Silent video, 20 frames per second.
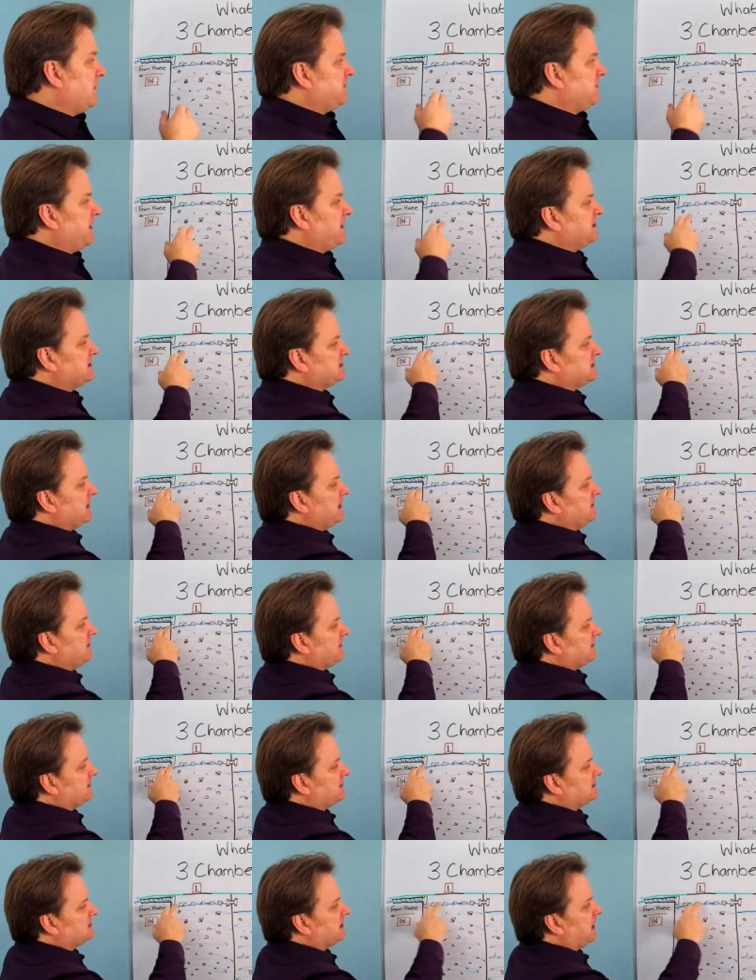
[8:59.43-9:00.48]
they see
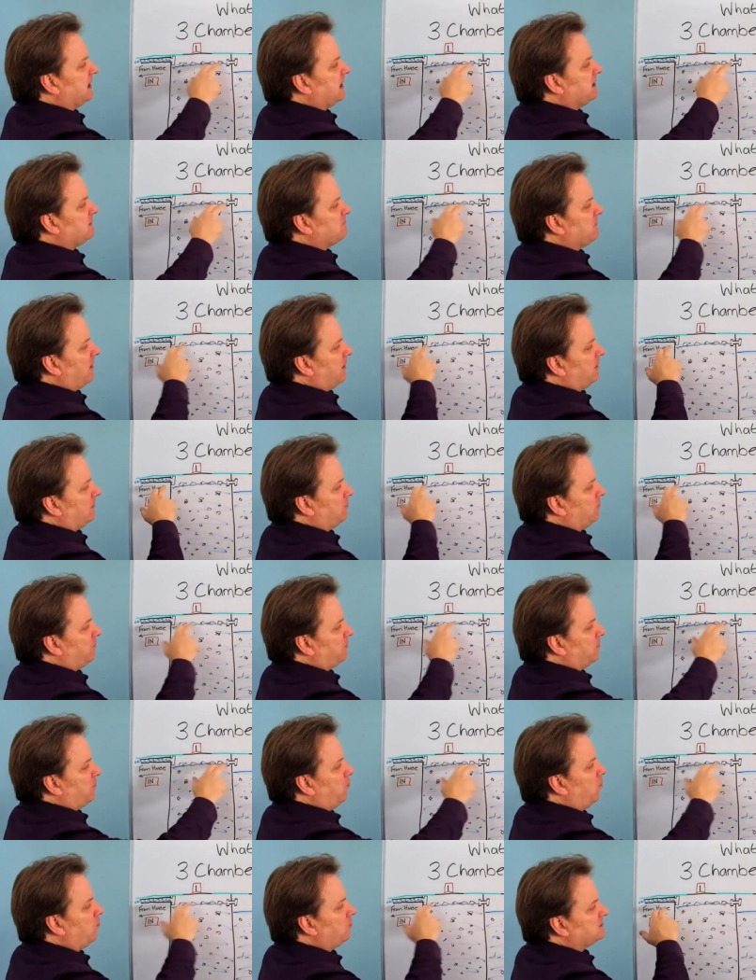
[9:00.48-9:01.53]
that the tide mark or
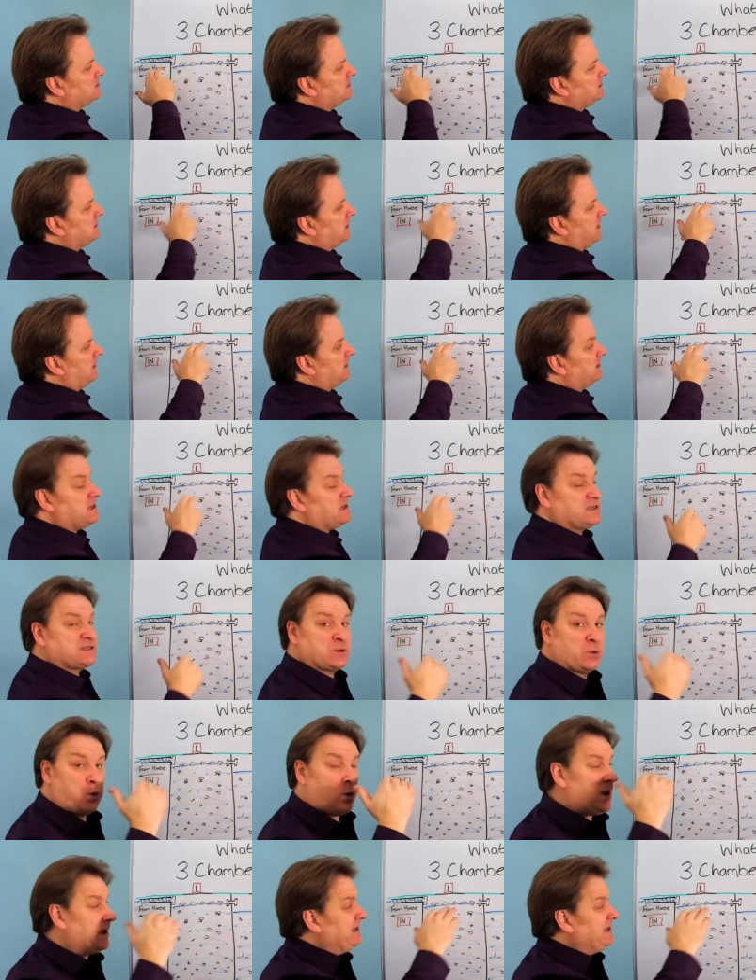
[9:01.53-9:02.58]
the water line is
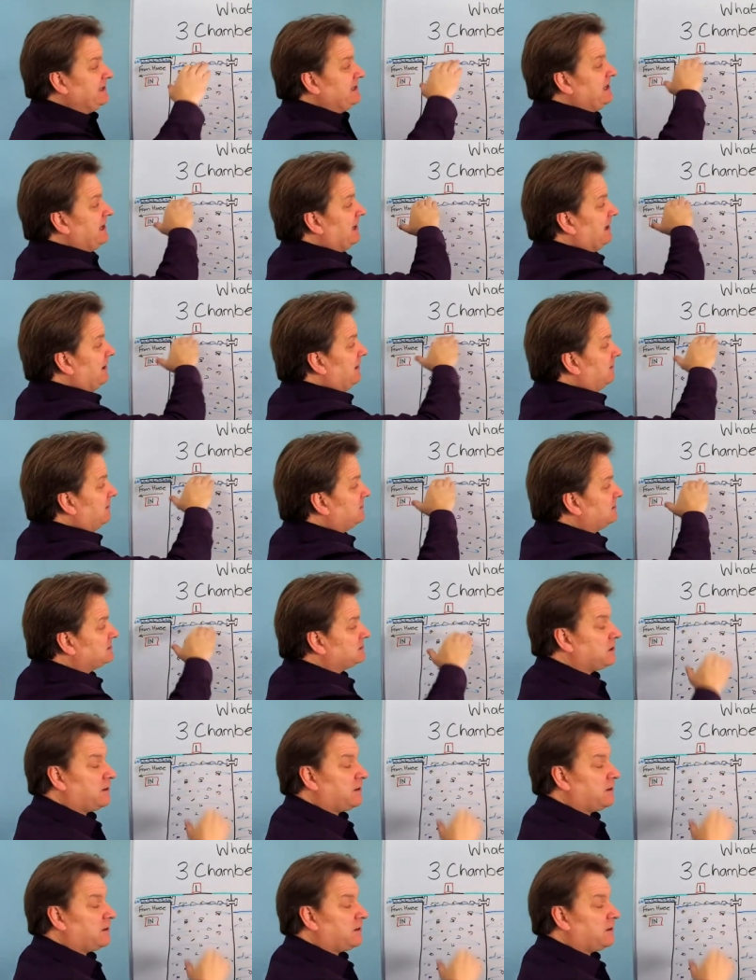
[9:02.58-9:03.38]
quite near the